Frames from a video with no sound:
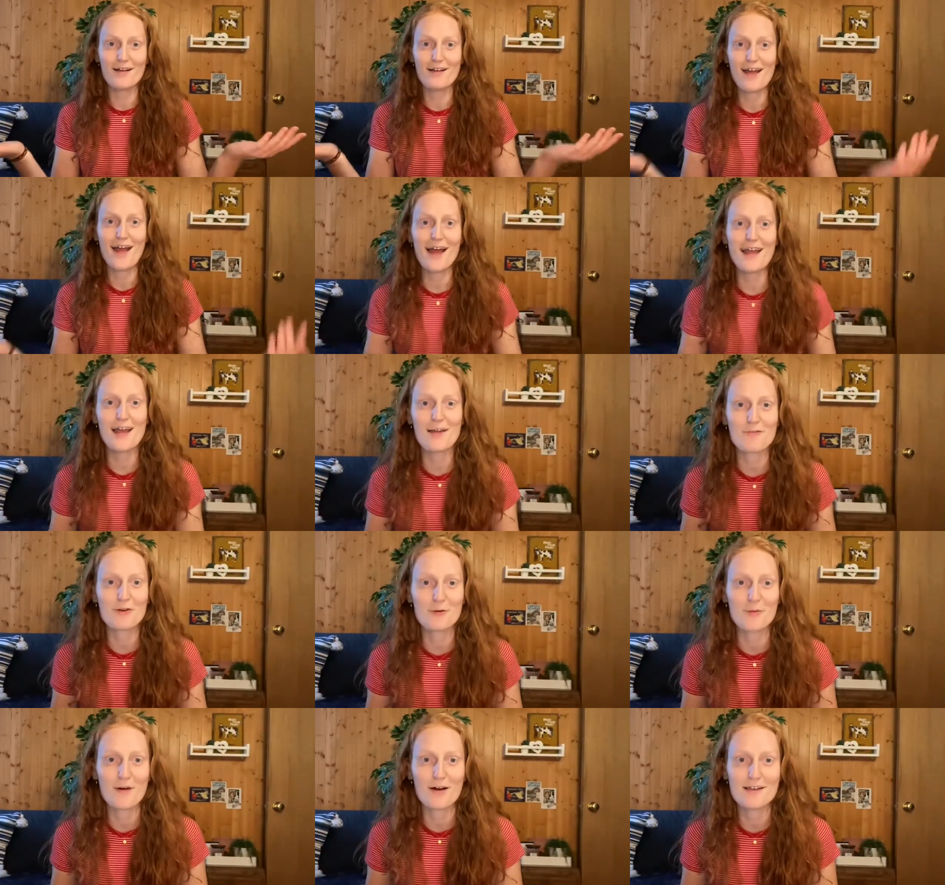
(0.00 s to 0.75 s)
hey
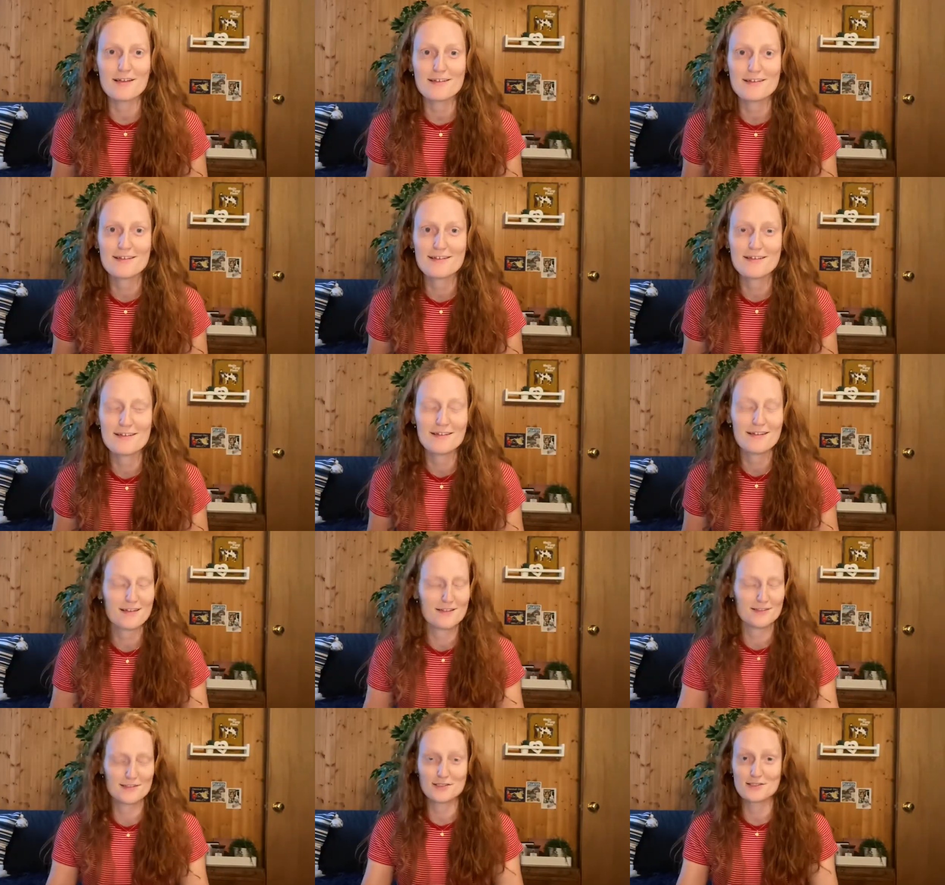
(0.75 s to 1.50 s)
everyone!
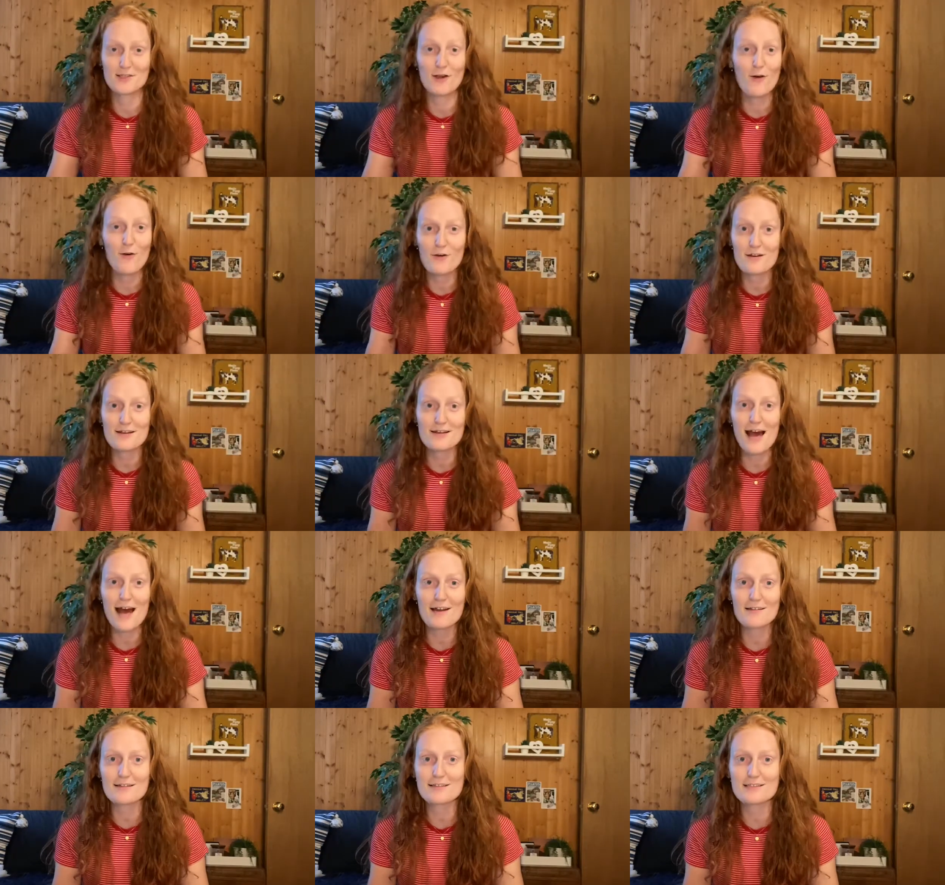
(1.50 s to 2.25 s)
So
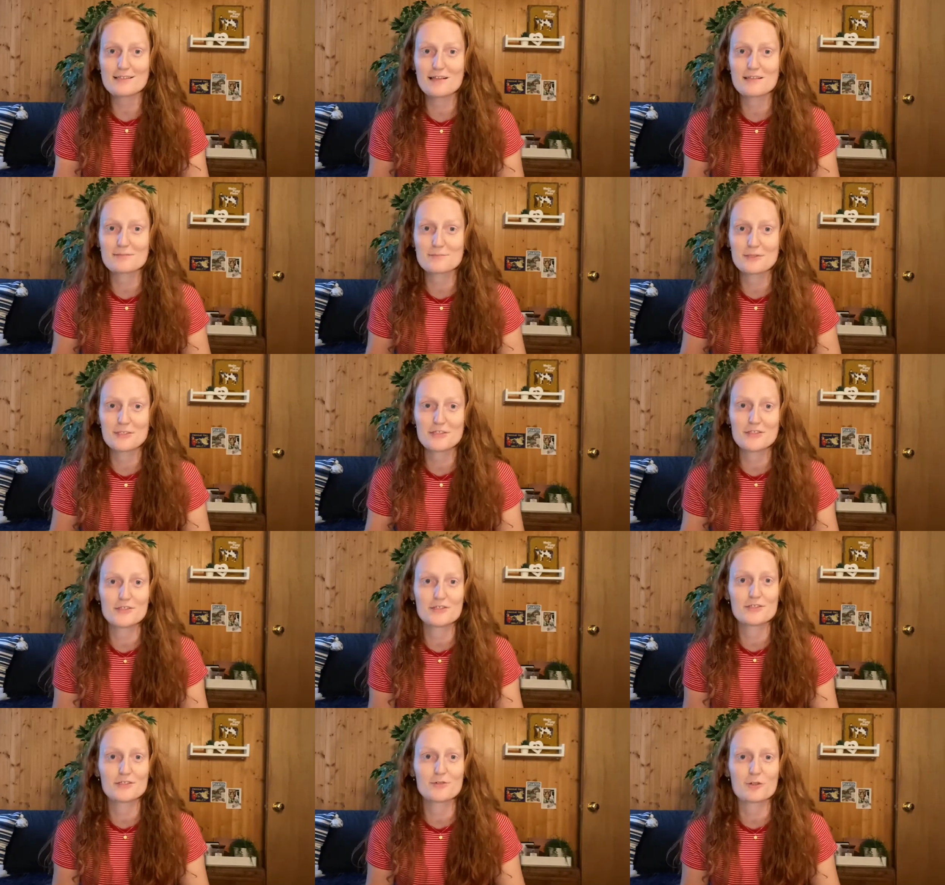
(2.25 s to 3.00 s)
Natalie tells me you're
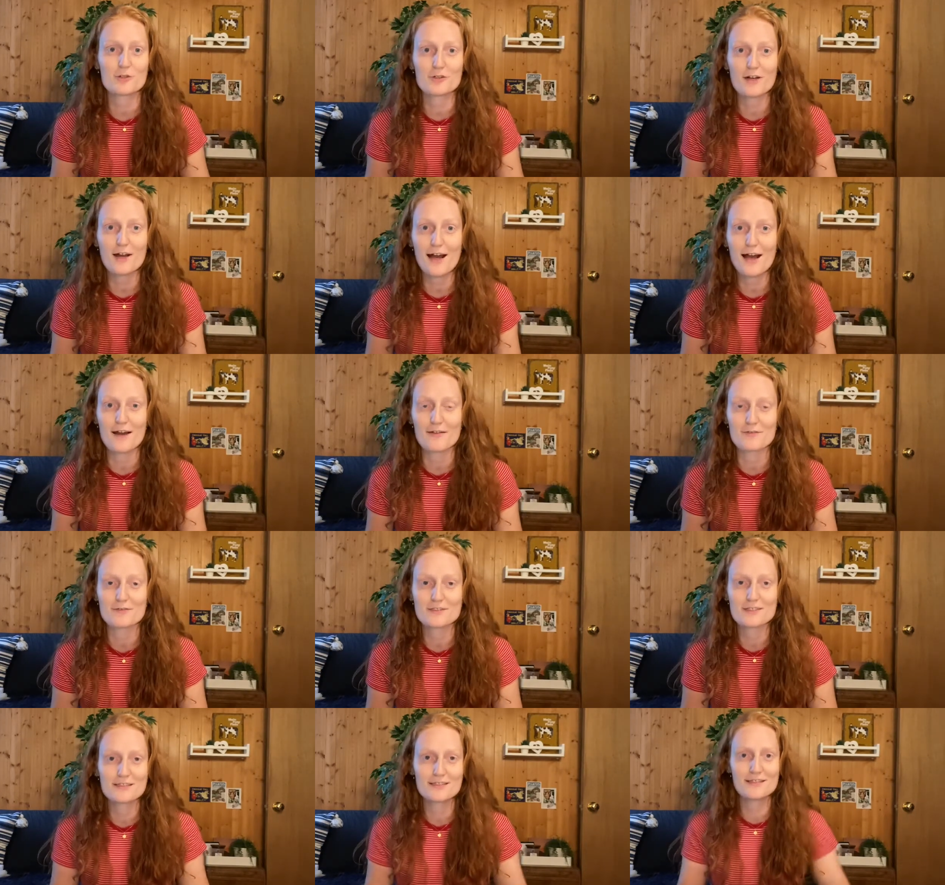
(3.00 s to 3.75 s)
here to do a
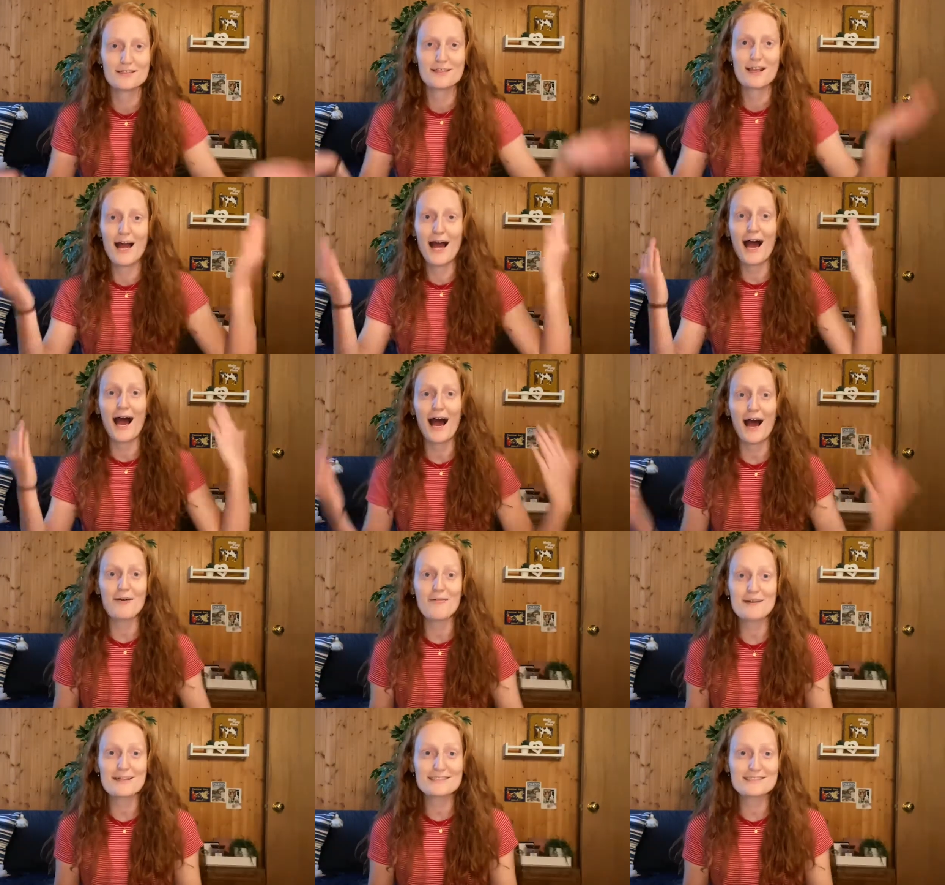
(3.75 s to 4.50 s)
craft.
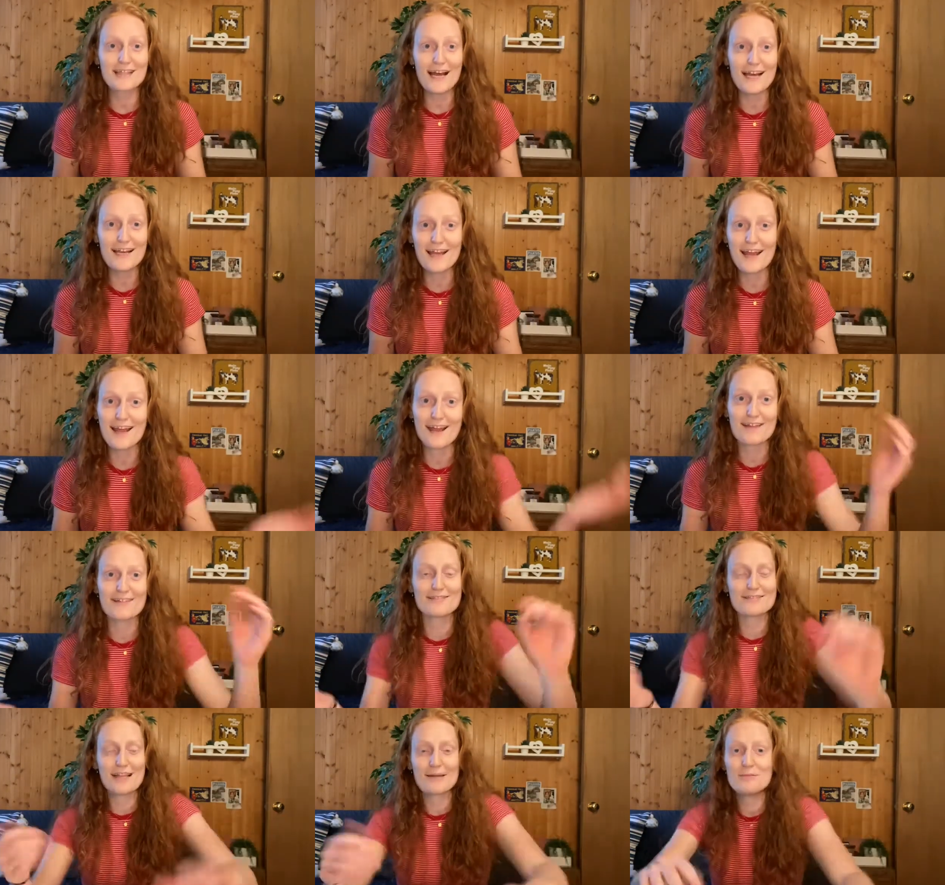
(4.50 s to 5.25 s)
How
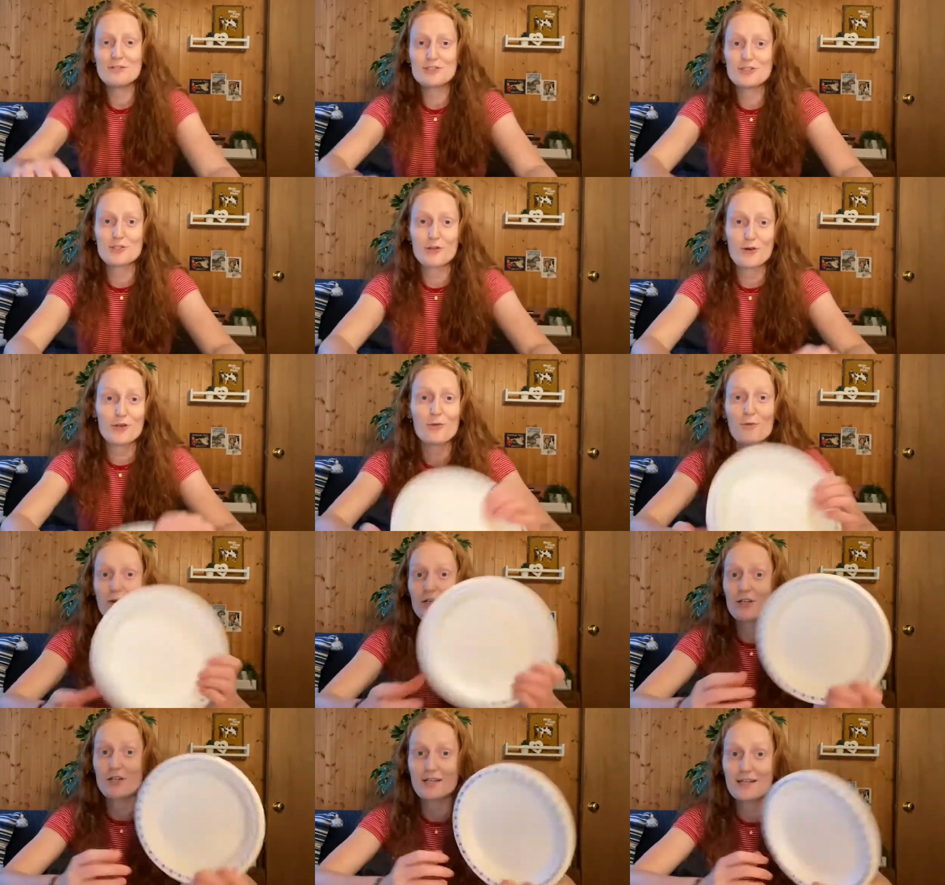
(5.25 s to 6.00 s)
exciting! Let me show you
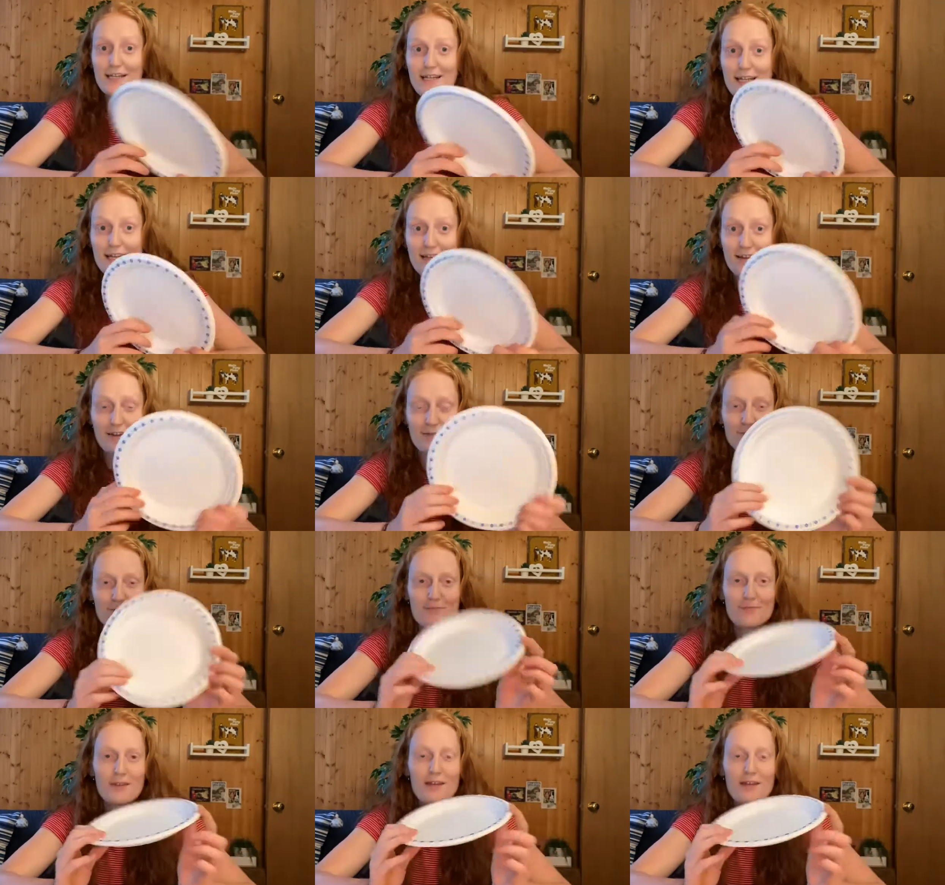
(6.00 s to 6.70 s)
what you're going to need.